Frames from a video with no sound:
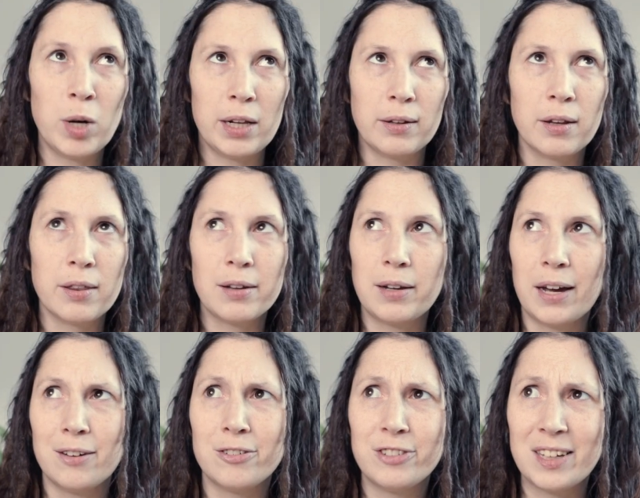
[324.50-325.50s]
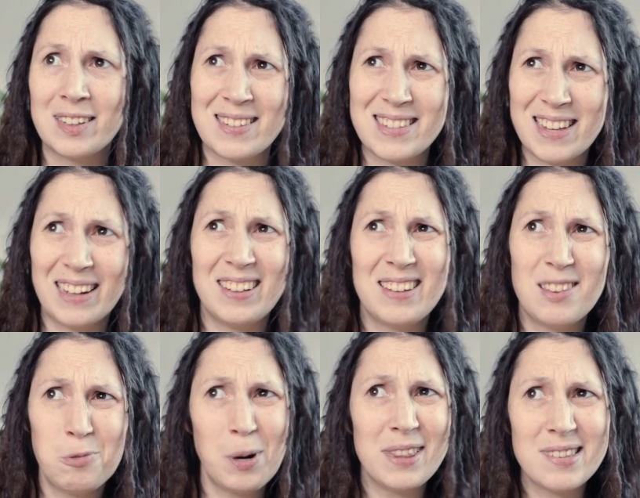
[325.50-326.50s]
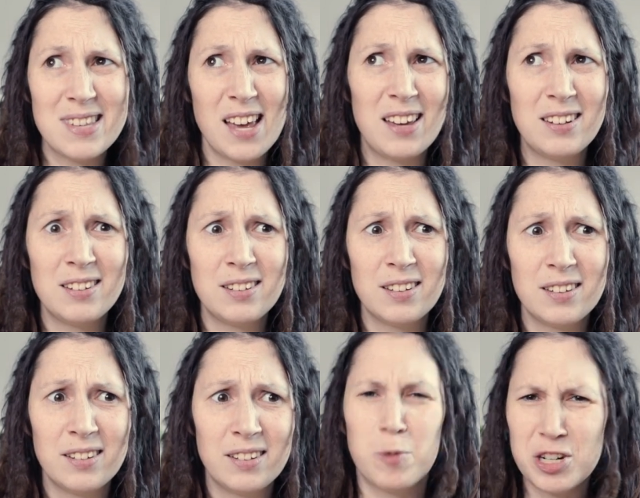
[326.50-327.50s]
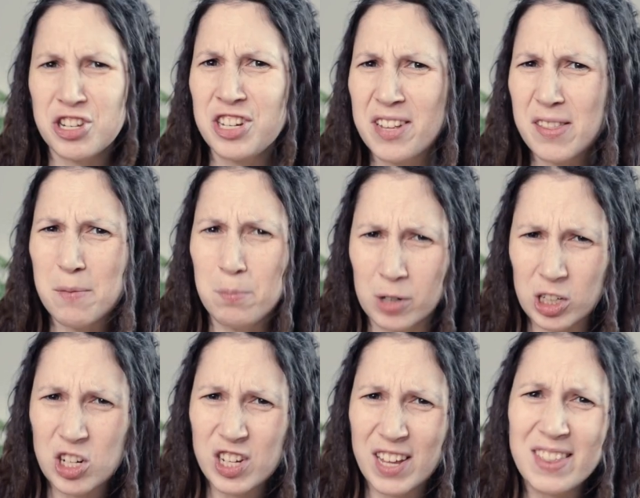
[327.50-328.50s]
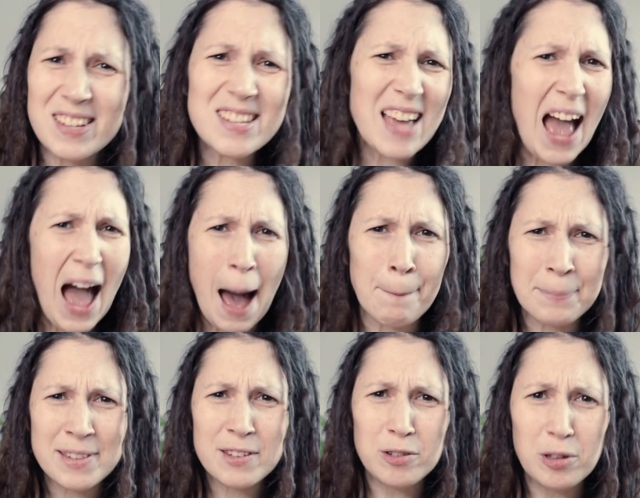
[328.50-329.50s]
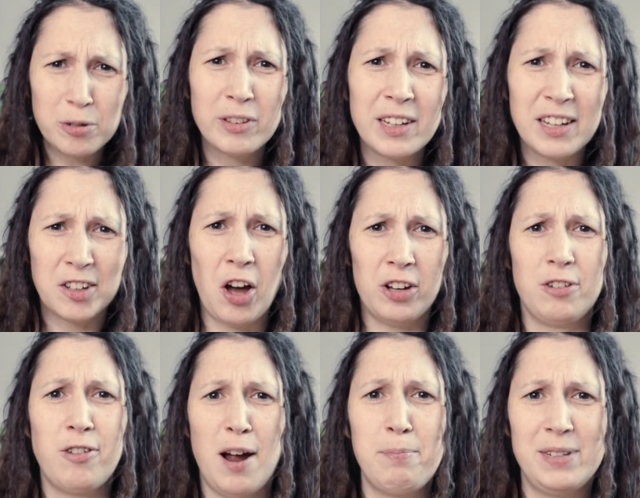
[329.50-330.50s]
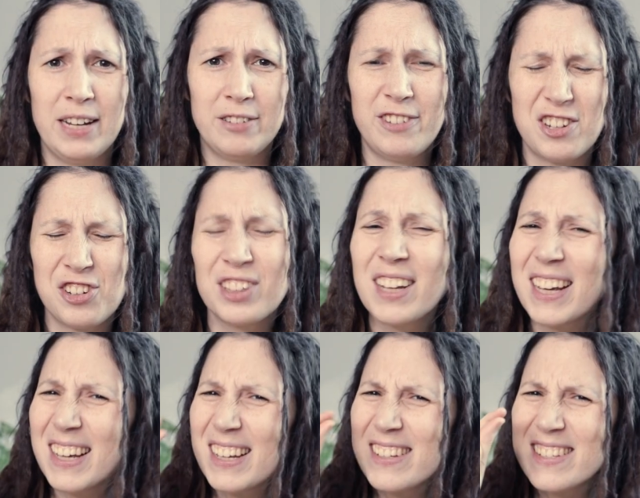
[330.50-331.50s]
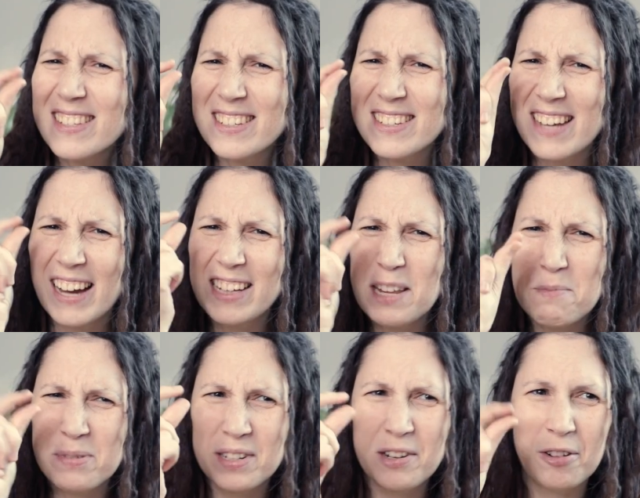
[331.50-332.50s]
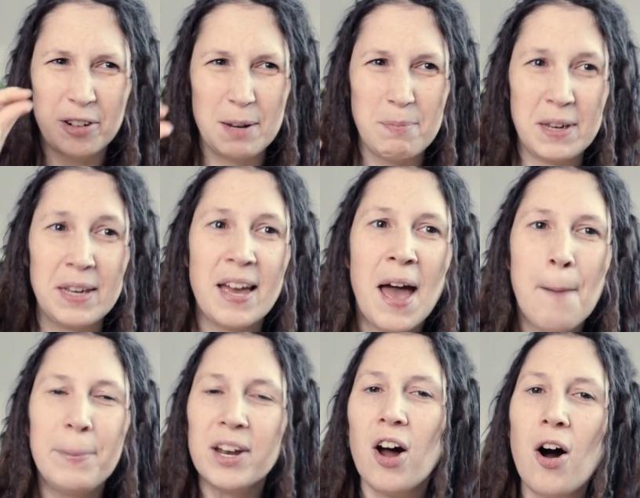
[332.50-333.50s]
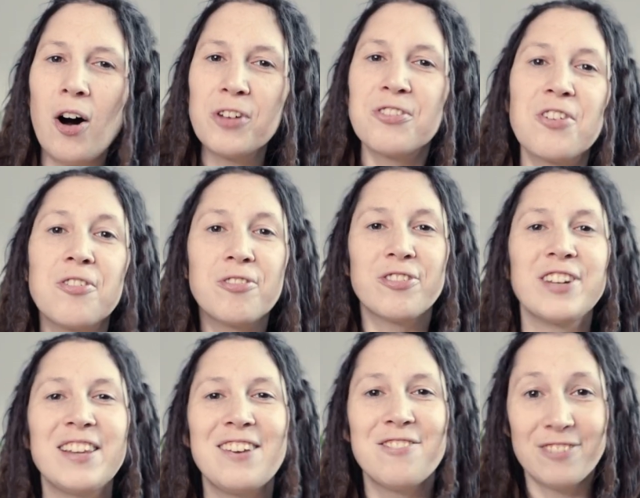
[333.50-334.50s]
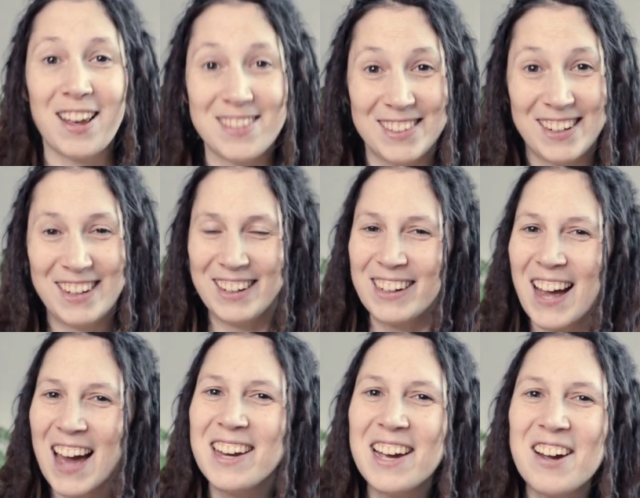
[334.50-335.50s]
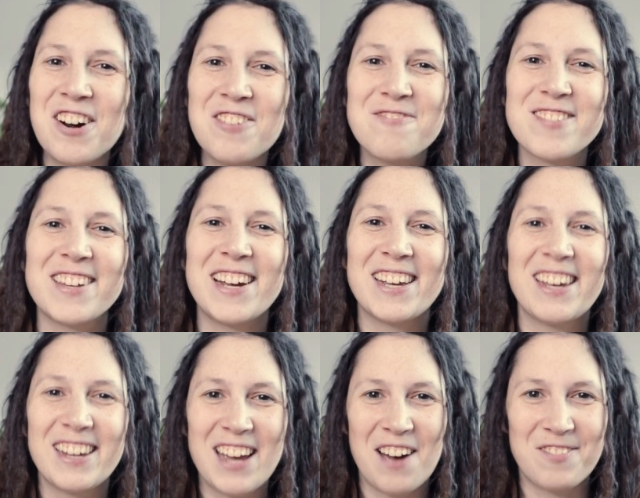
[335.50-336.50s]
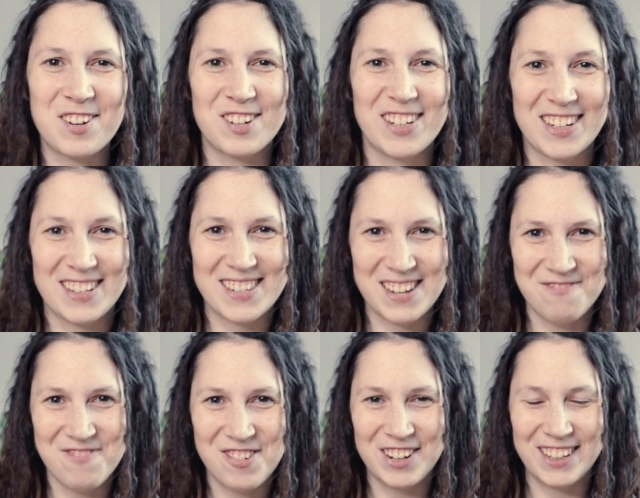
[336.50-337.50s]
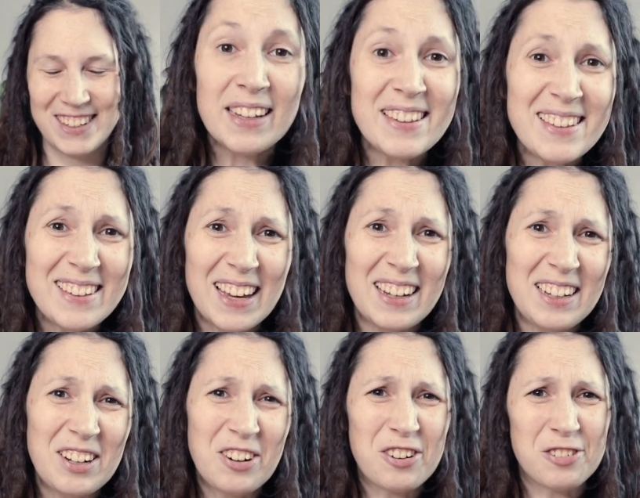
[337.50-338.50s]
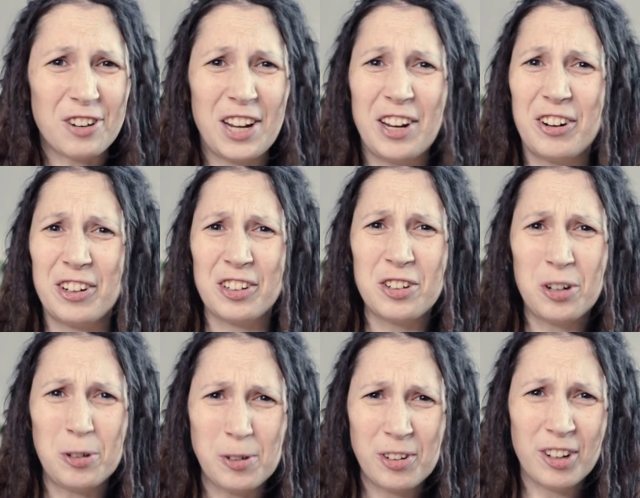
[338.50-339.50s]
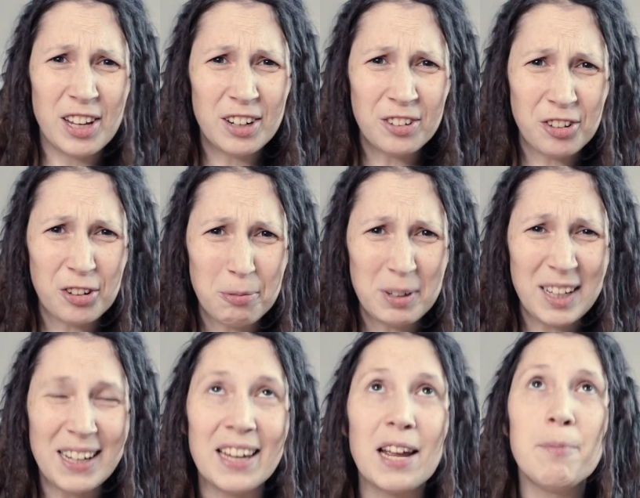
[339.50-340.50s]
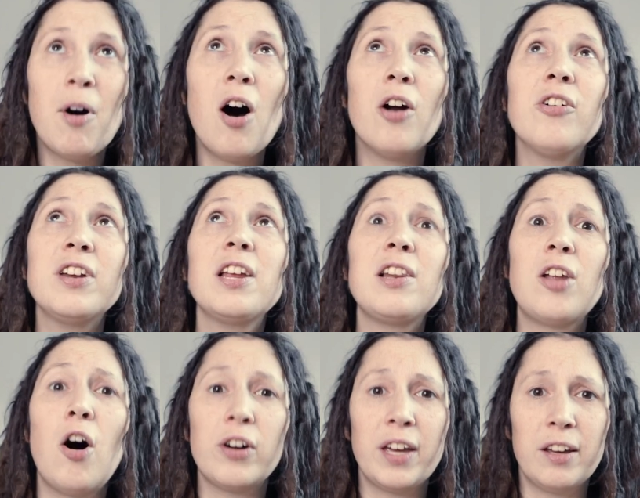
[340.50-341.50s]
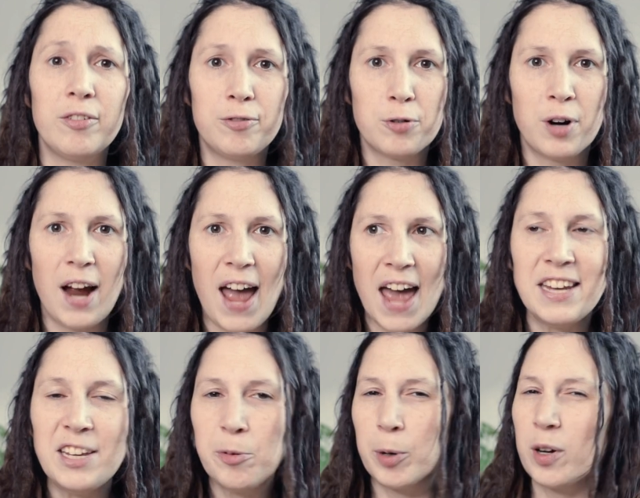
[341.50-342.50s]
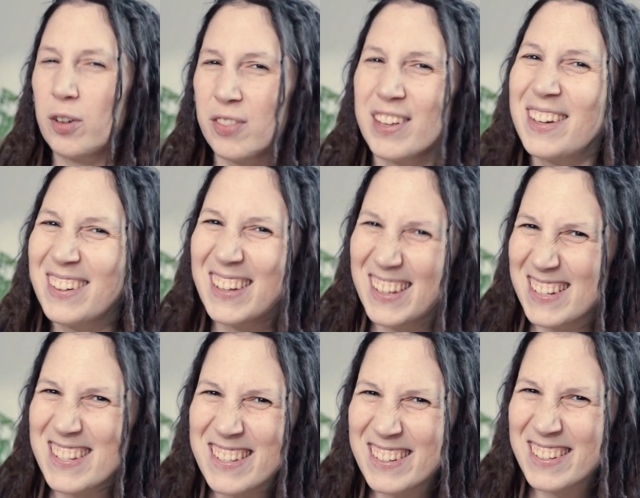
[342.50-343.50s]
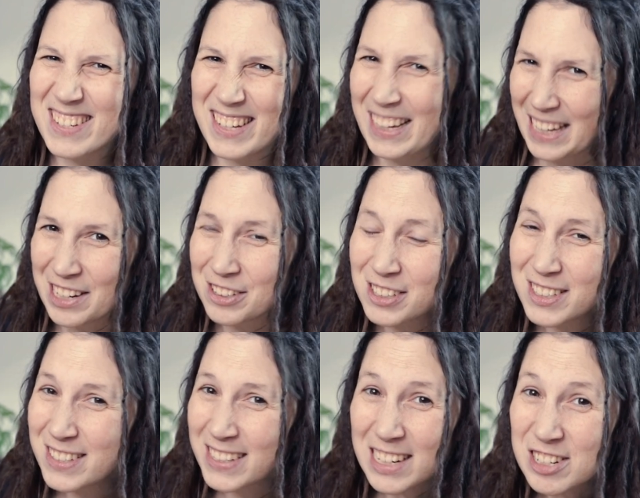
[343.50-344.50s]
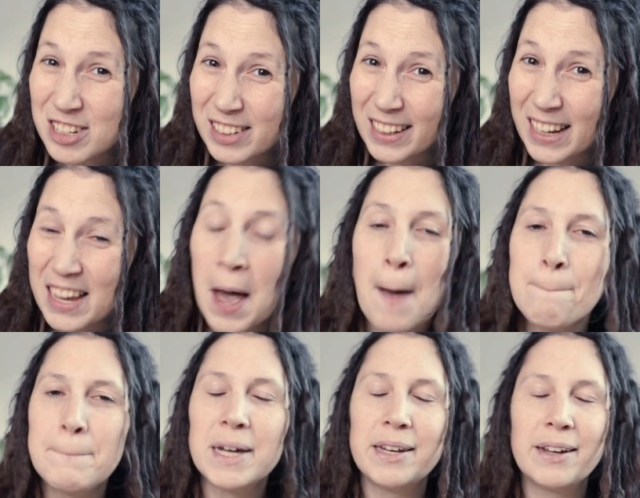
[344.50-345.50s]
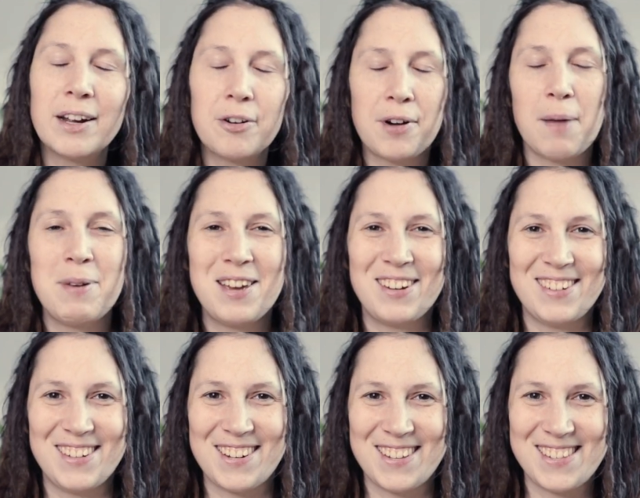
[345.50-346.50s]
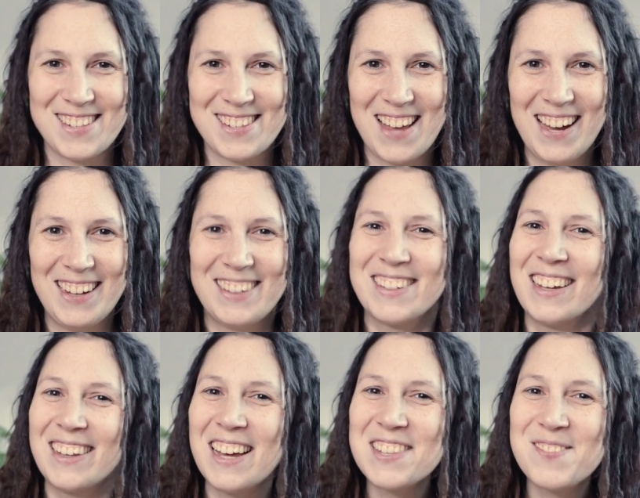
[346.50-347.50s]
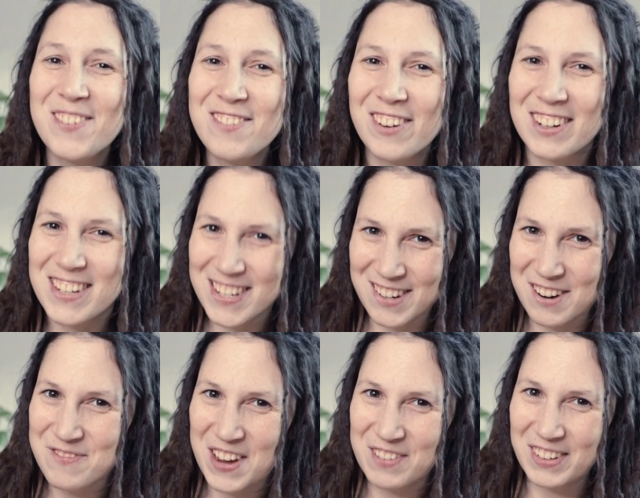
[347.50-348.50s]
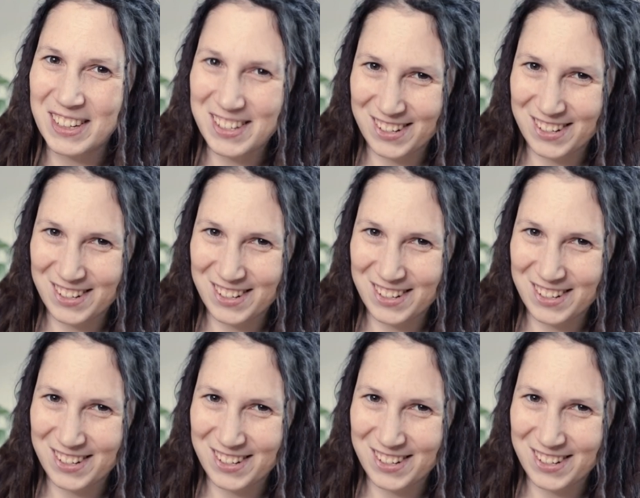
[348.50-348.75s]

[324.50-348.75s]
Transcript: Well, the life inside the wet sand? Watching them march in this absolutely not crab-like fashion is a tiny bit creepy, but also really fascinating, and I hope that I can capture it at some point. It's getting grayer and colder here in Germany, and I'm already longing for anywhere that isn't here, essentially, but crabby conditions aside, let's move on to our baby